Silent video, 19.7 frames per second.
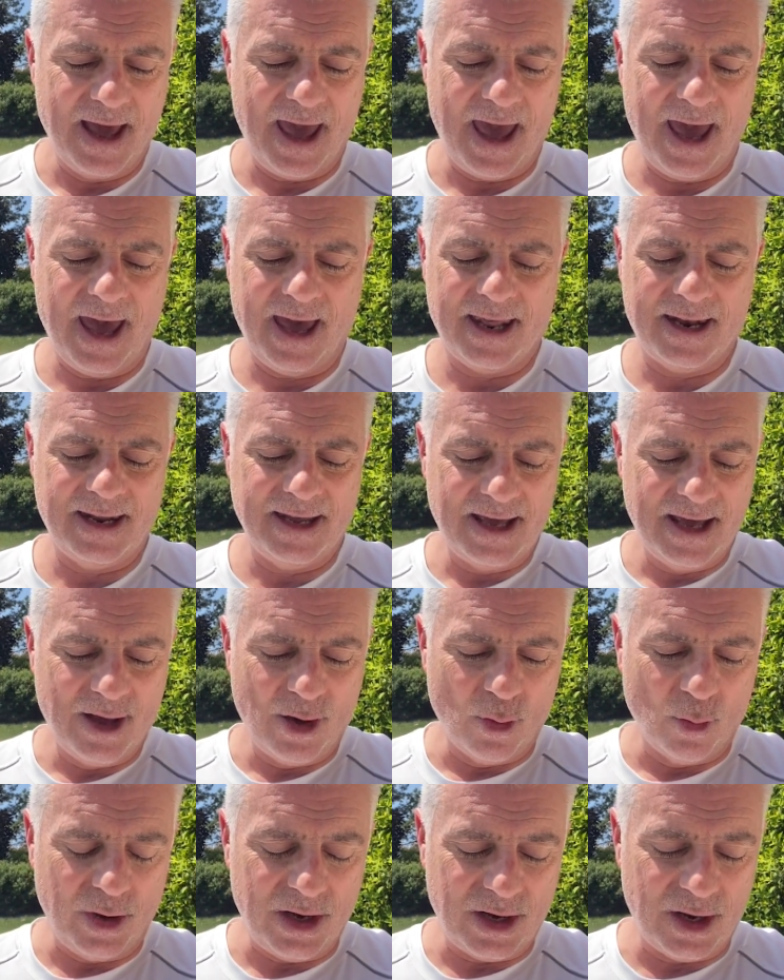And
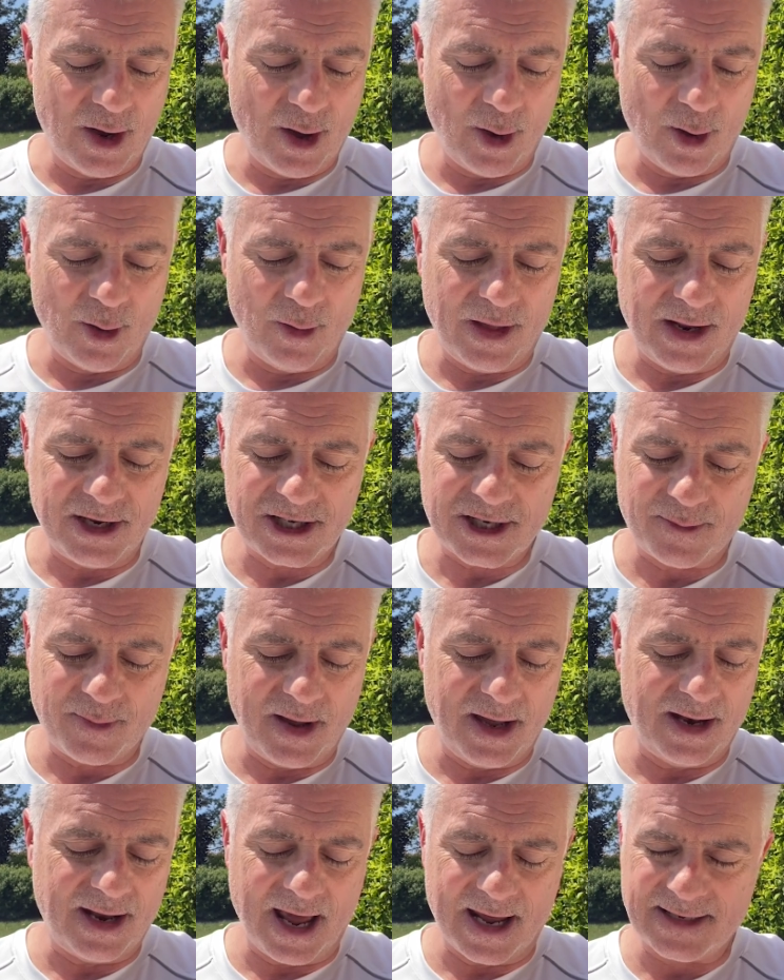we know that he
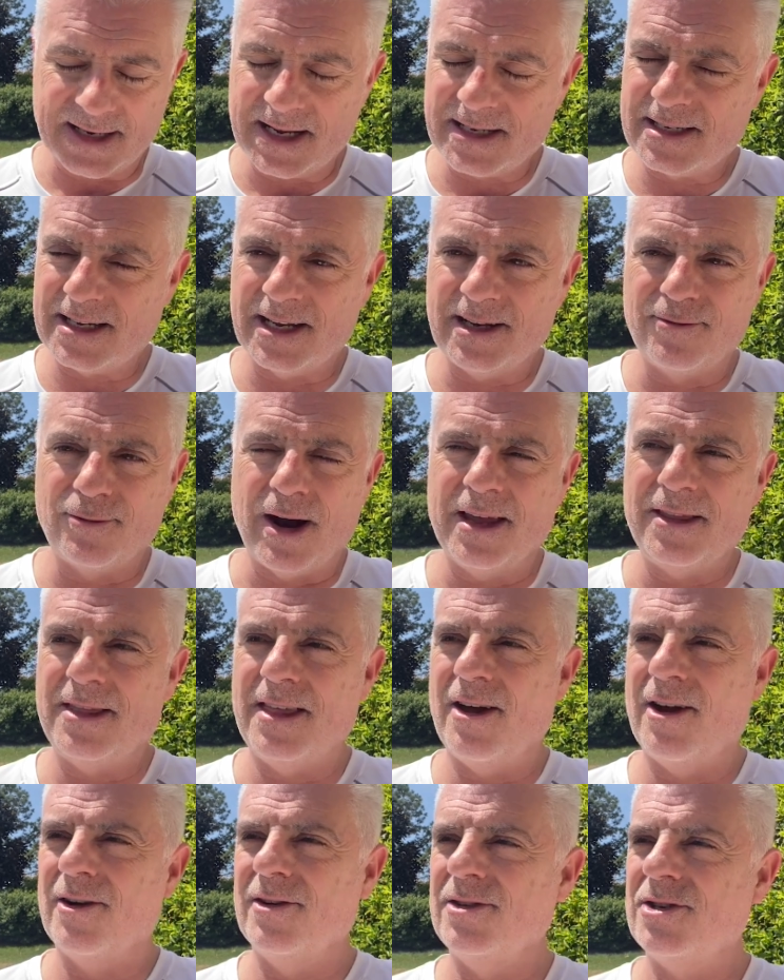spent, as I said, right
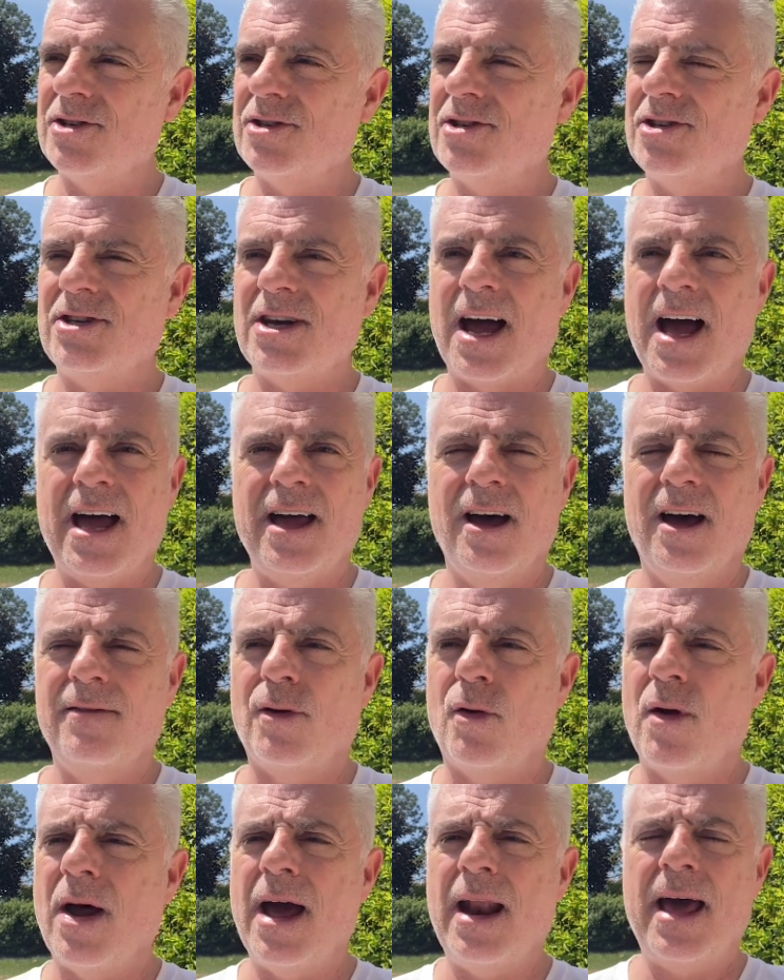there, just shy of
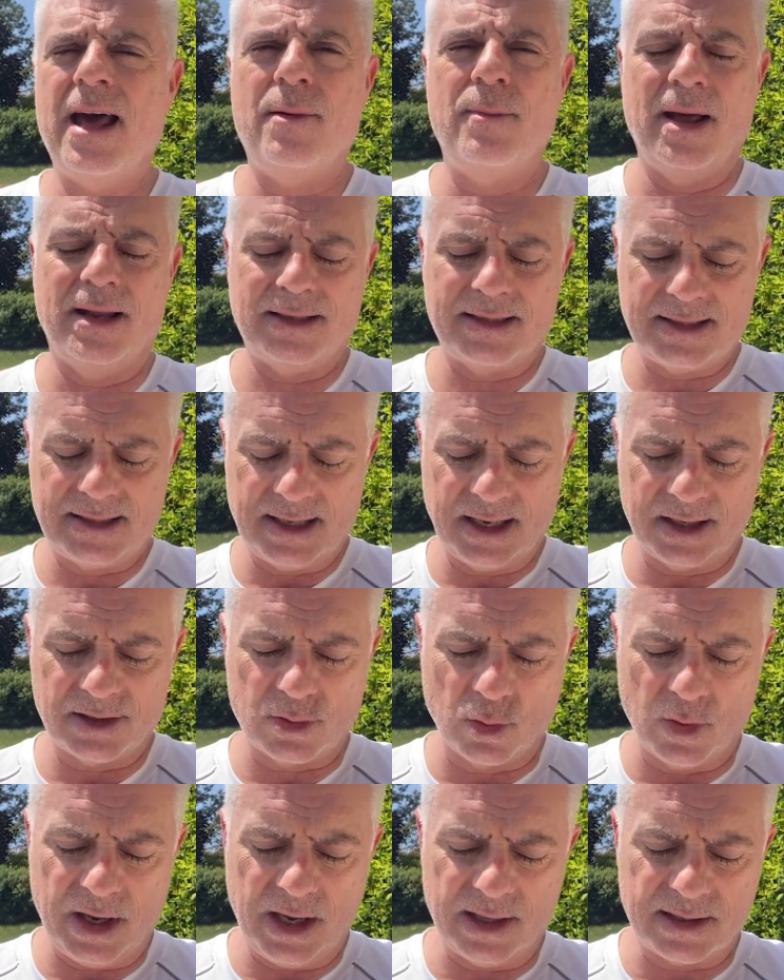or right at about
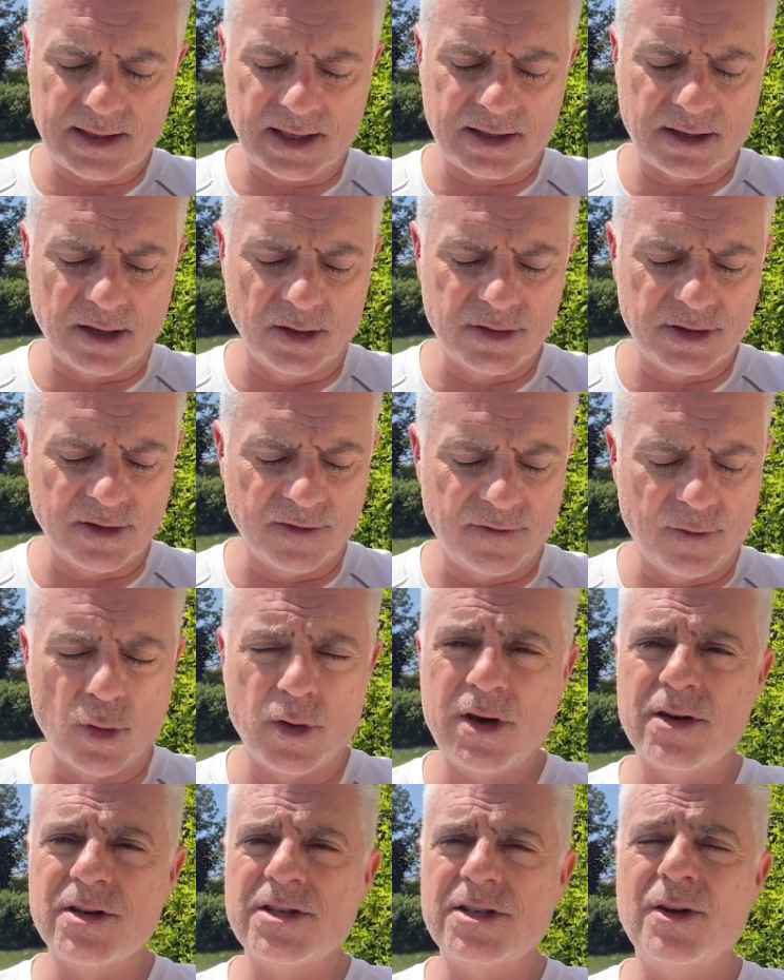6 weeks. It's close to
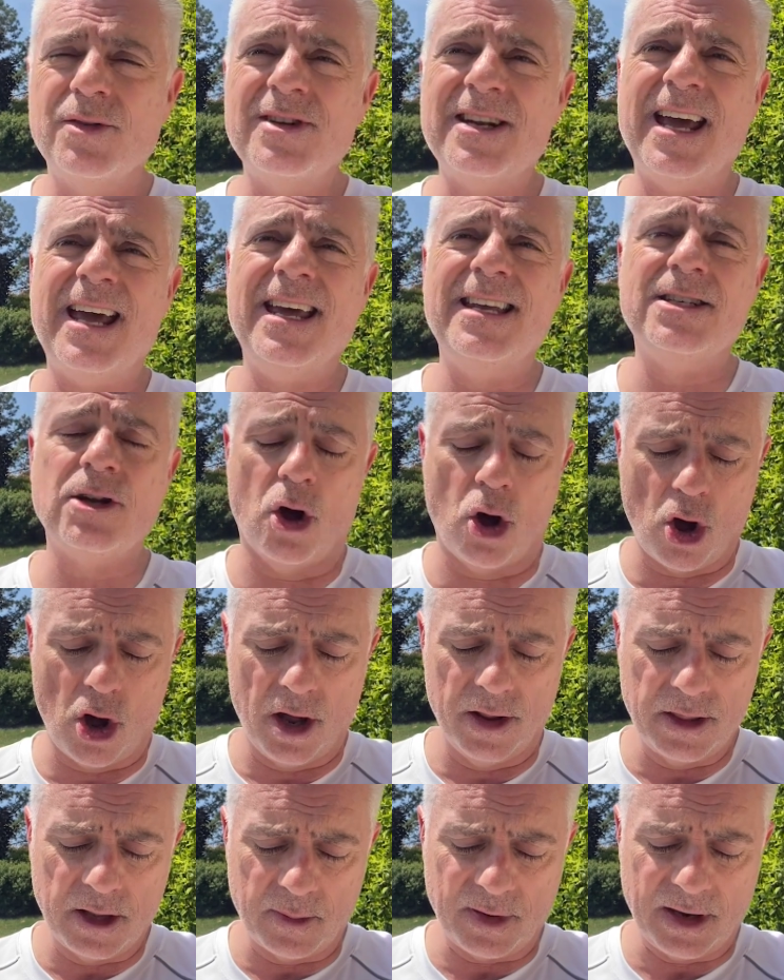40 or so days
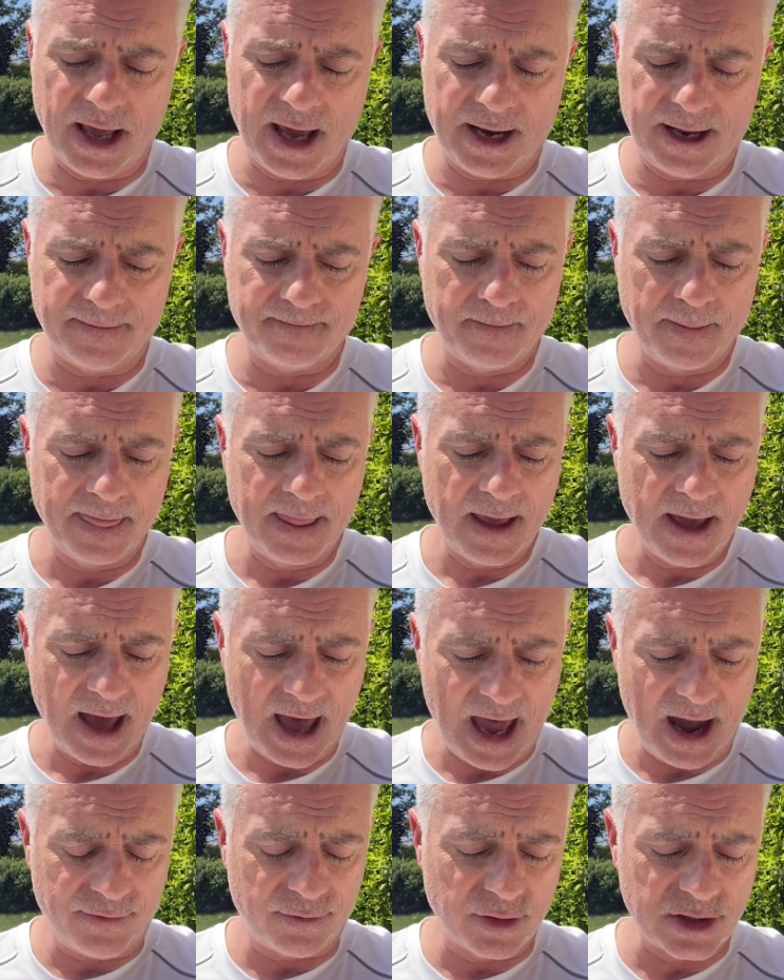on the planet
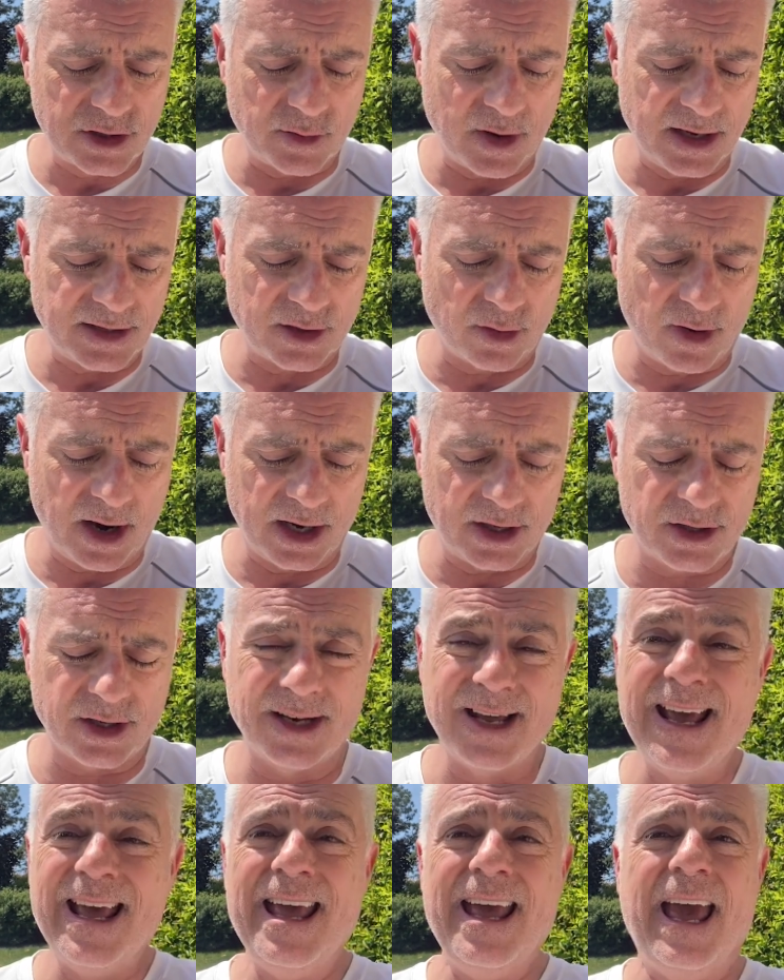after his
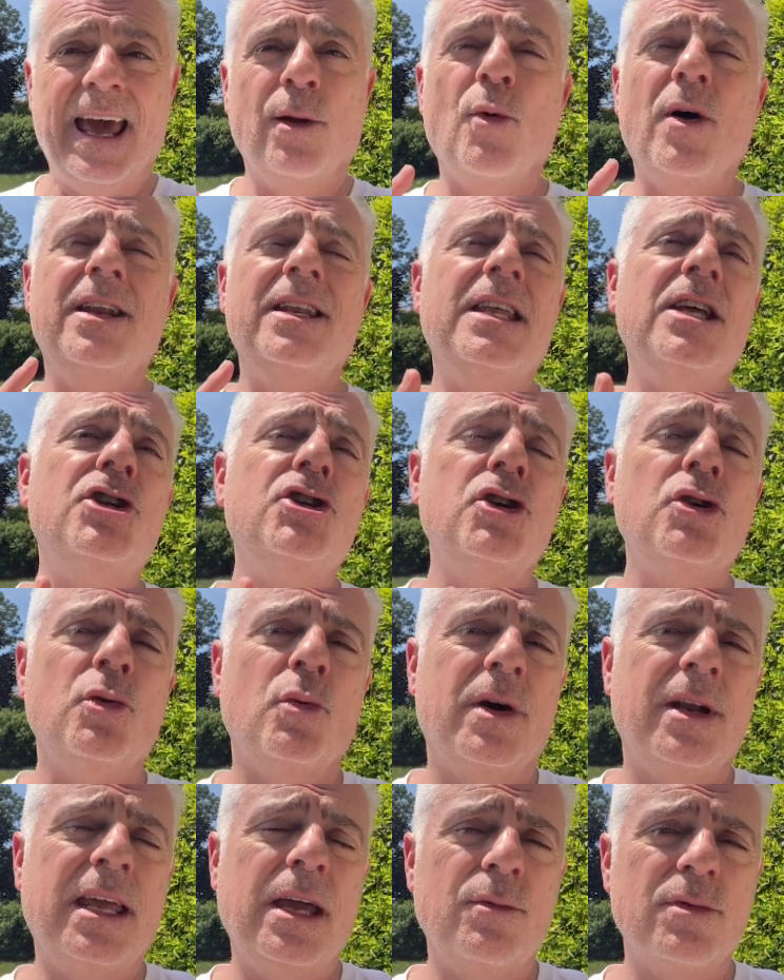resurrection. And what did he do
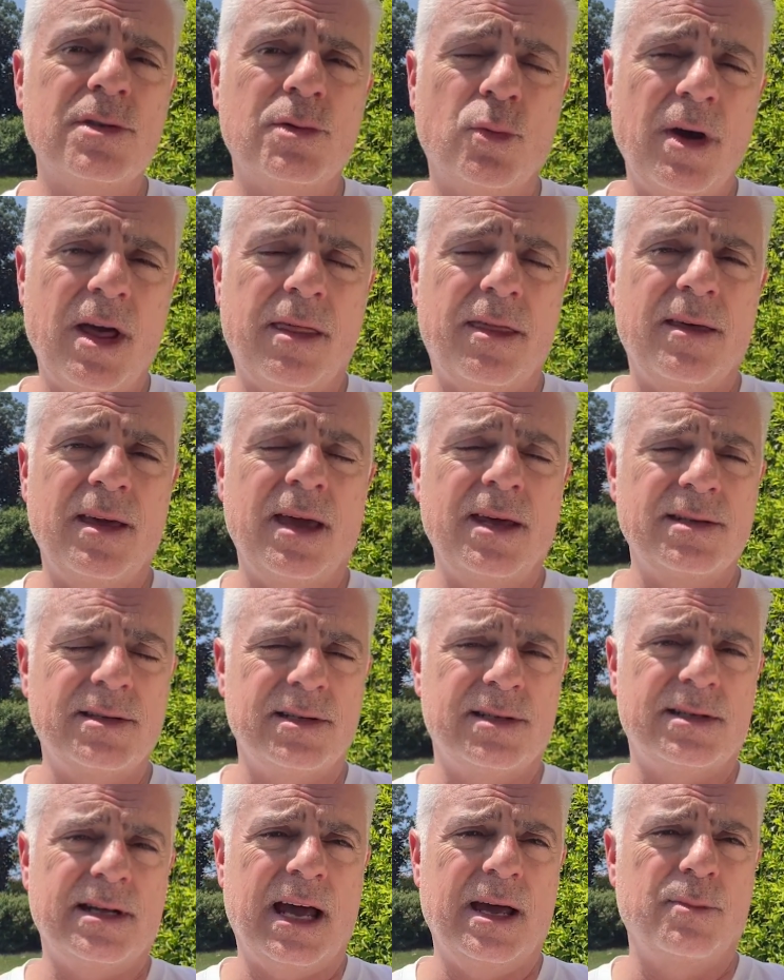when he was with his
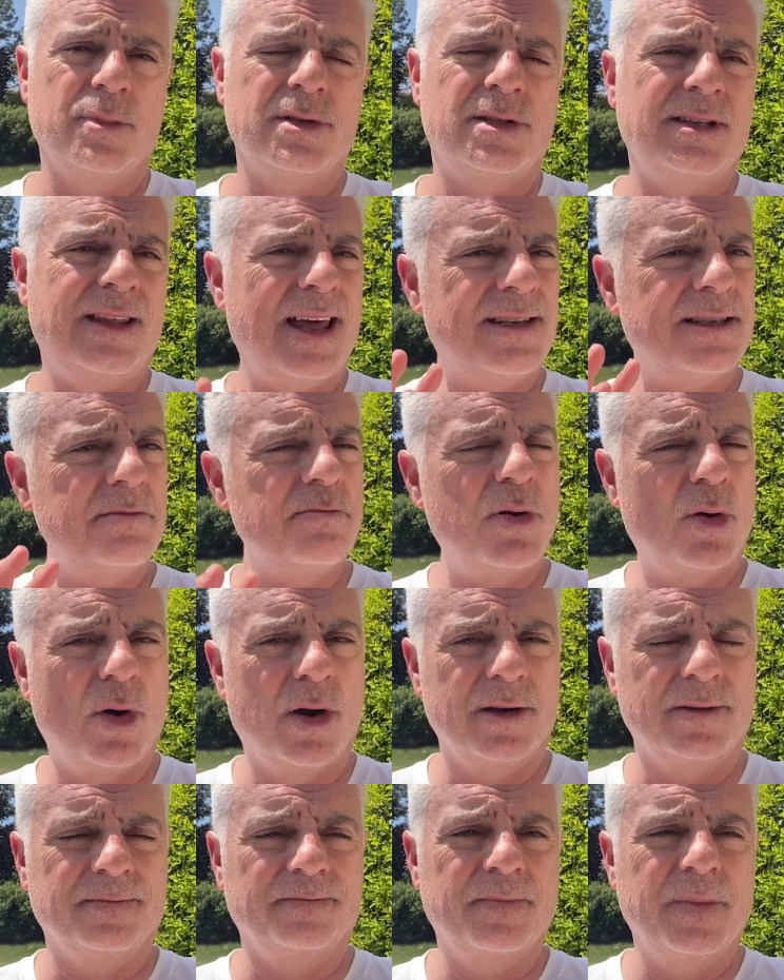disciples? See, that's
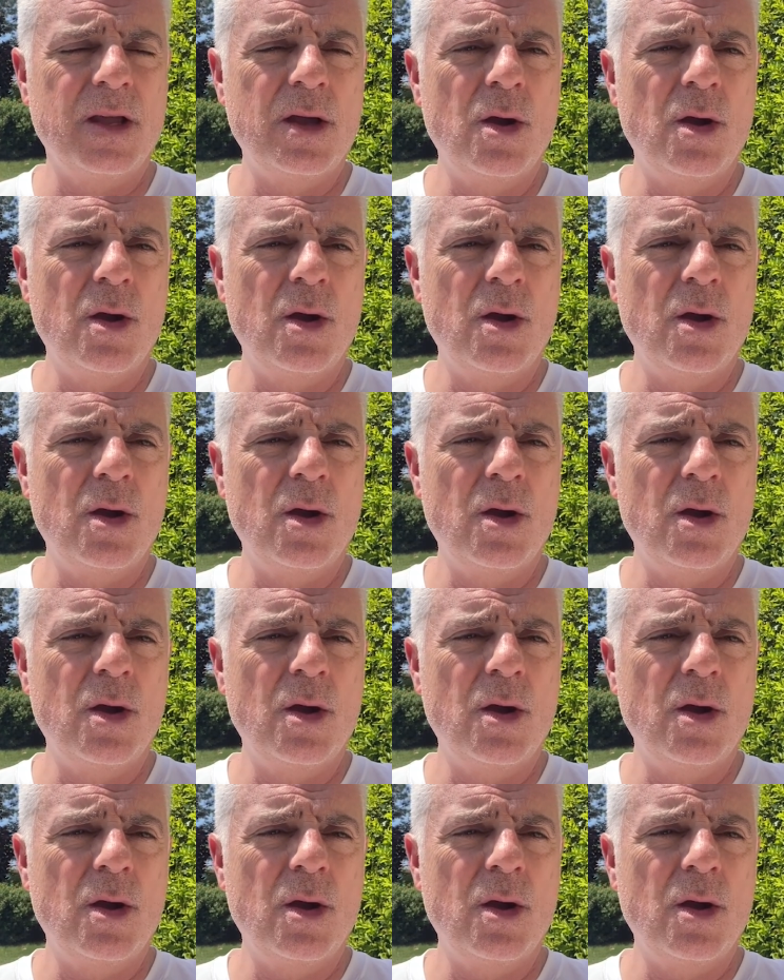important.